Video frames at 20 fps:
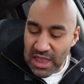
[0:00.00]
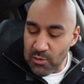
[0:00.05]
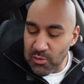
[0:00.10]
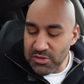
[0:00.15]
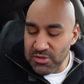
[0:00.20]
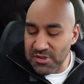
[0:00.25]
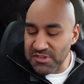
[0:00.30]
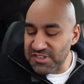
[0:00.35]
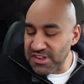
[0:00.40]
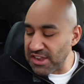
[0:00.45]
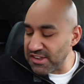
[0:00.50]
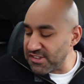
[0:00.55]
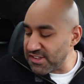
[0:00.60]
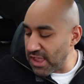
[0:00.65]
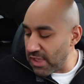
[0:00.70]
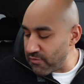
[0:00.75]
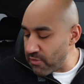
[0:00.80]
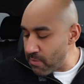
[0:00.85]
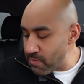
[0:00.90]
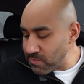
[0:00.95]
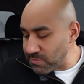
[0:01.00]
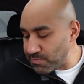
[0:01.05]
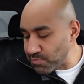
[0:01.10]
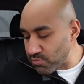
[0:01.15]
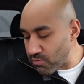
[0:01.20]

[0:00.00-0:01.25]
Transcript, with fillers: I was gonna say seven,